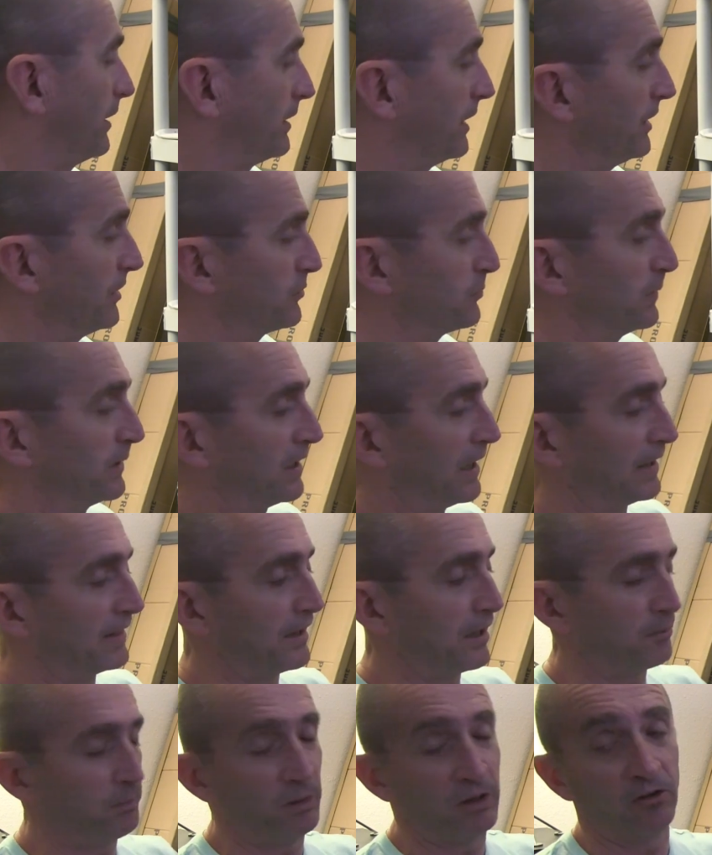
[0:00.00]
at least we
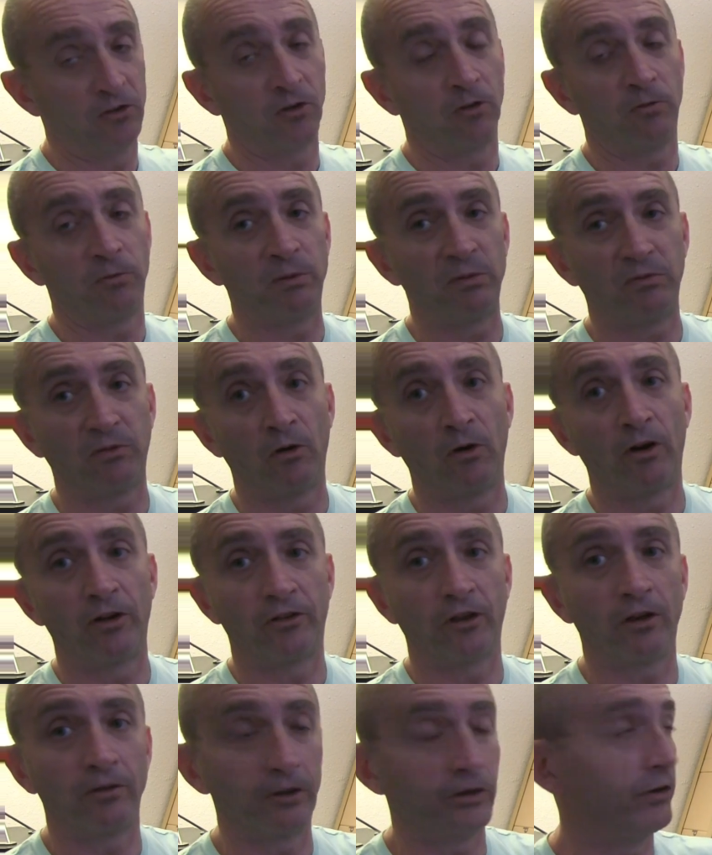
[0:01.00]
cut that piece off before
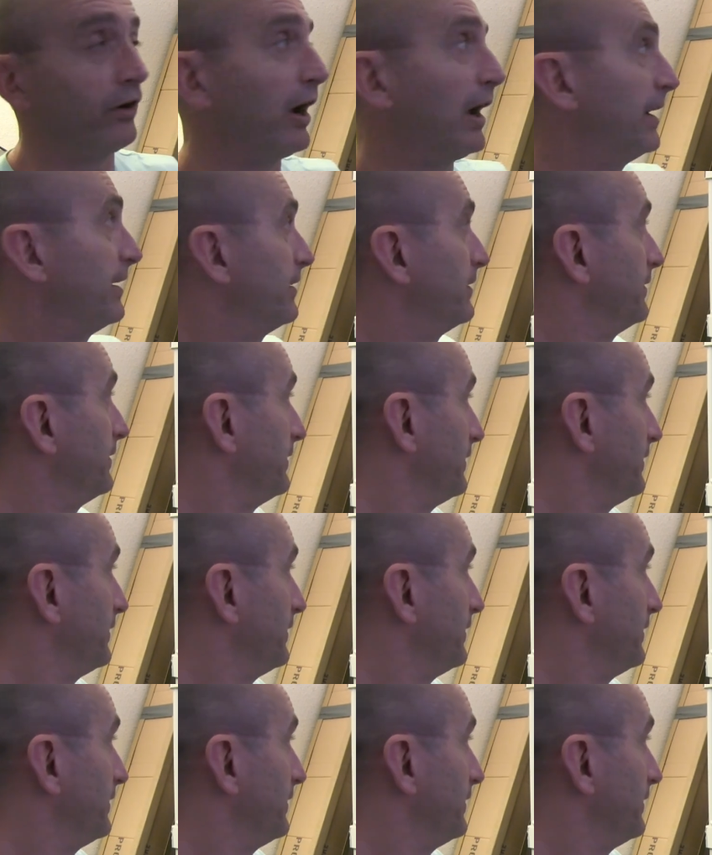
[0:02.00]
it's over dried.